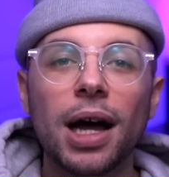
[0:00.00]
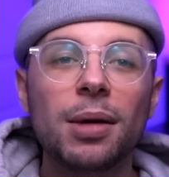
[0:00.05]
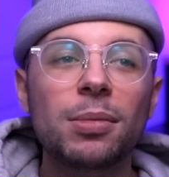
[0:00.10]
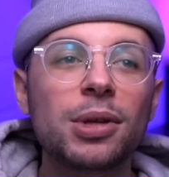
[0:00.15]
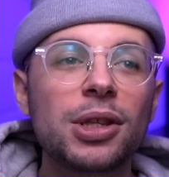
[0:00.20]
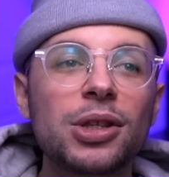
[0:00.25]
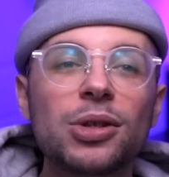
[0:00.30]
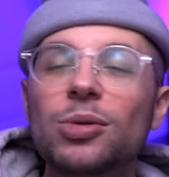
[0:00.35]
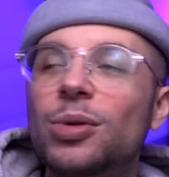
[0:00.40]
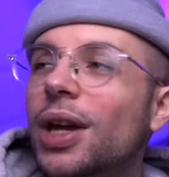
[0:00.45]
I
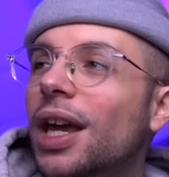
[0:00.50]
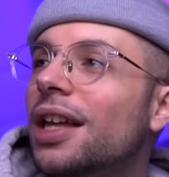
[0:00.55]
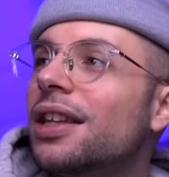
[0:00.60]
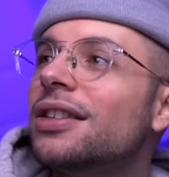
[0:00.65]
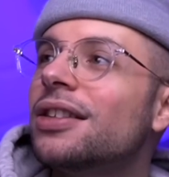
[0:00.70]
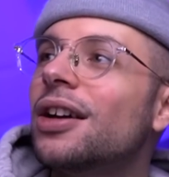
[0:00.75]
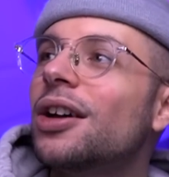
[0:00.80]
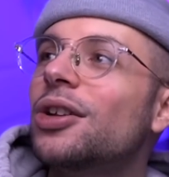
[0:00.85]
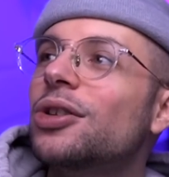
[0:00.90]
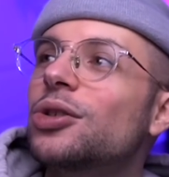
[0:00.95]
mean, you
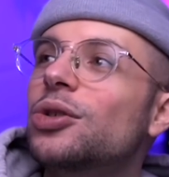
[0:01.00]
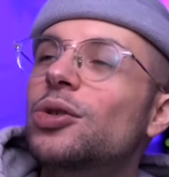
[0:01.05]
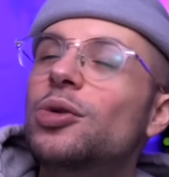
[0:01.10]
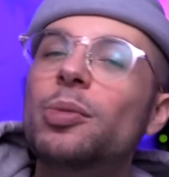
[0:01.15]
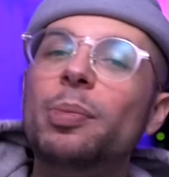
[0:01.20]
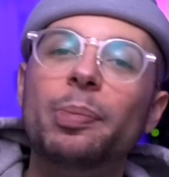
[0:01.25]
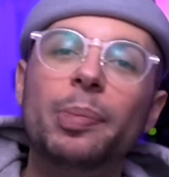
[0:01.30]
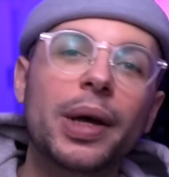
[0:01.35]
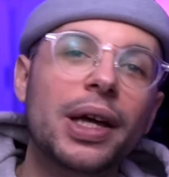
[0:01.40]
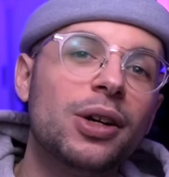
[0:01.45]
cannot
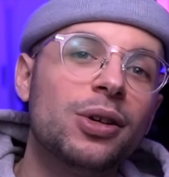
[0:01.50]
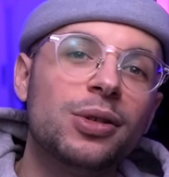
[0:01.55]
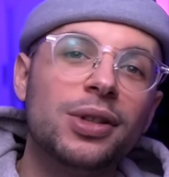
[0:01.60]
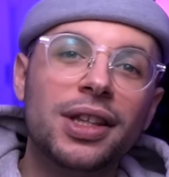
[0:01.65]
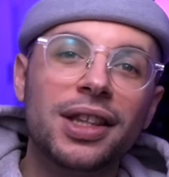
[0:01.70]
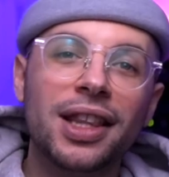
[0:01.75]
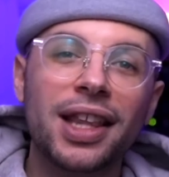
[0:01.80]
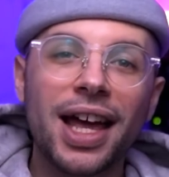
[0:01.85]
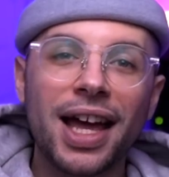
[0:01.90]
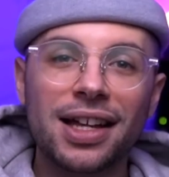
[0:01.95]
do better
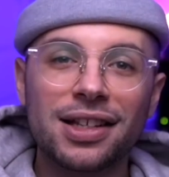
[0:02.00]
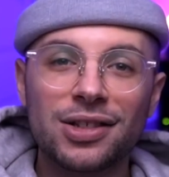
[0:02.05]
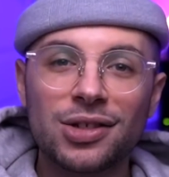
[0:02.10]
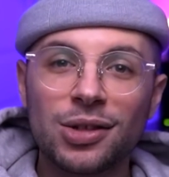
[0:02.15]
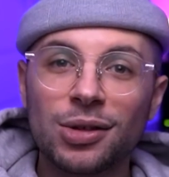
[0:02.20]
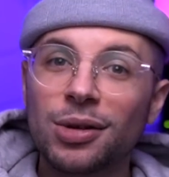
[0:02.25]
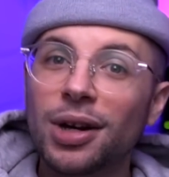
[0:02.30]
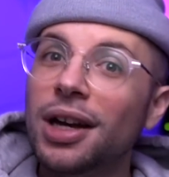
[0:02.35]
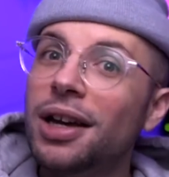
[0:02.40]
than that. So